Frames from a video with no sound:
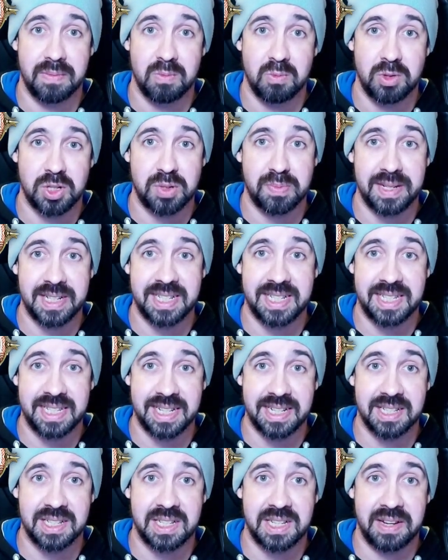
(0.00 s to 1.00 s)
which makes
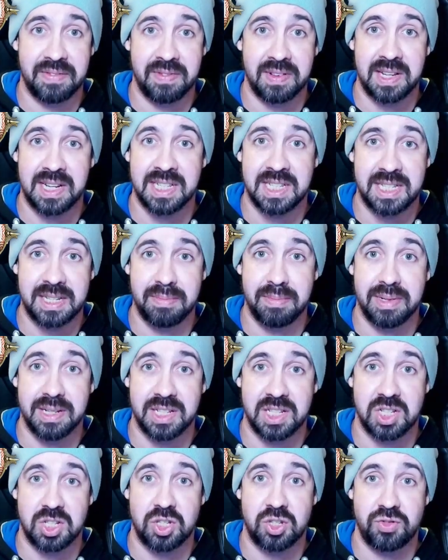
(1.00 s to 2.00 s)
sense given that his symbol is
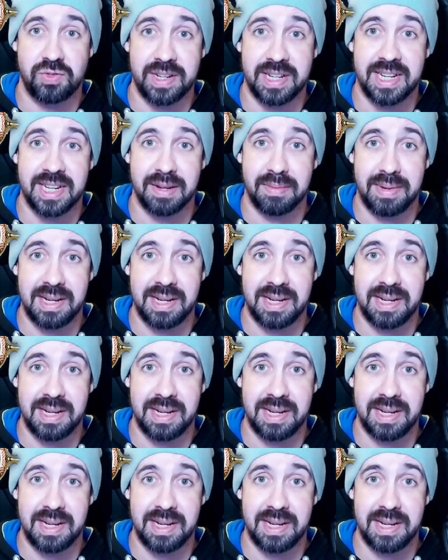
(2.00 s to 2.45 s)
a streaking